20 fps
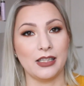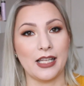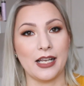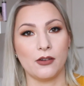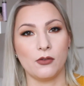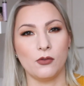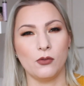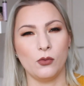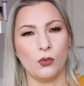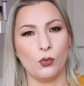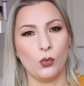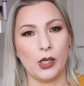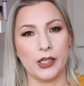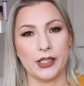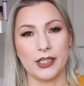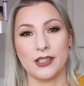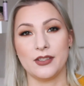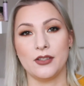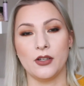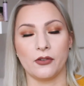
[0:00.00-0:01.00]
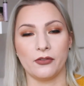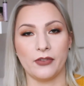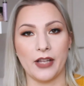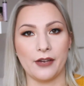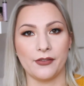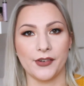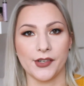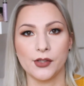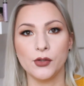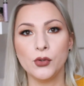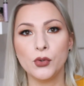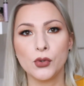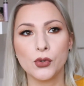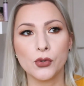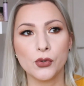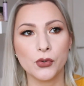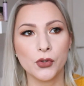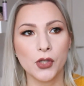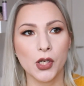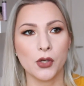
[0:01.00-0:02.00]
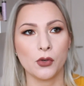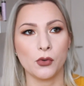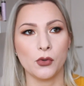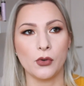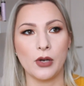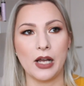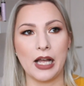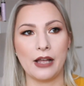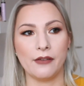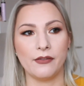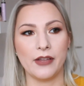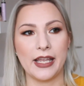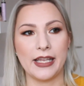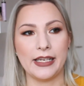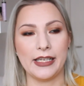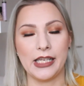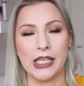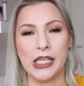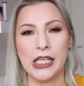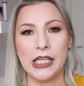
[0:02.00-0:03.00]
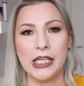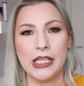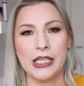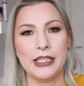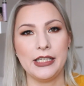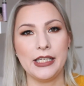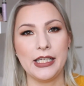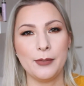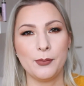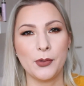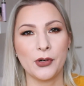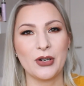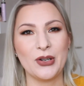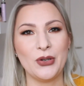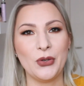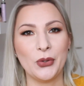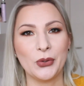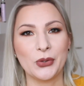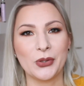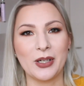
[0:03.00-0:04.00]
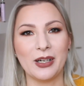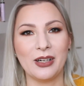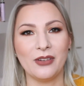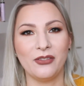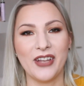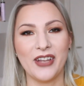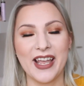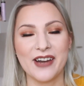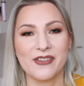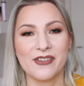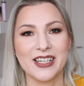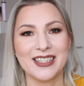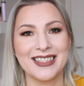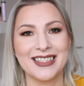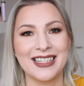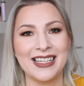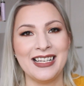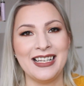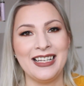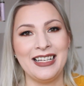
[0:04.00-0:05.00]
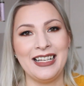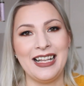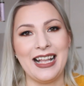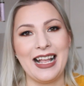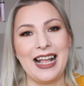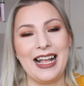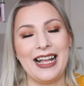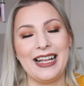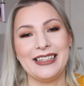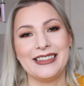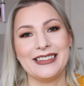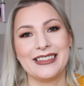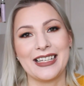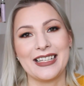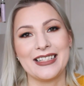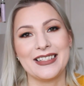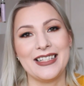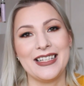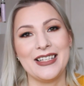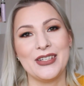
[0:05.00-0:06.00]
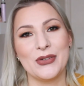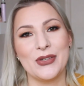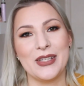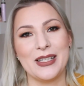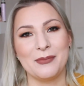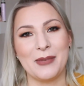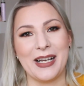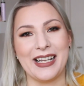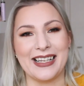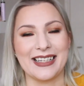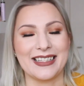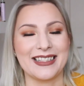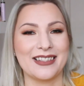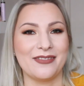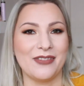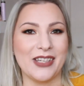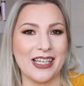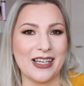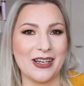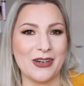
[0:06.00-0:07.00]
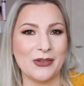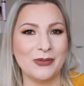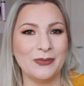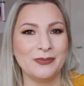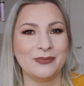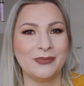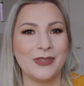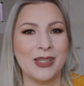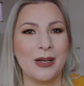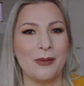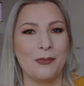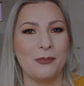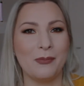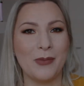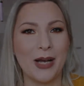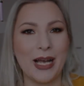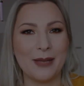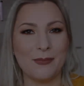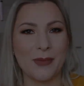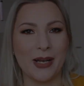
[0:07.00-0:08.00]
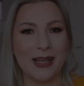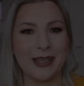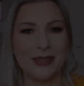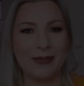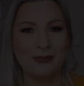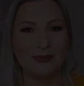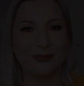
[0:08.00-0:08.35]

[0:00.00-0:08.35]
Like, what is your favorite nude? Do you have any deeper neutral favorites? And see you in my next video. Bye bye!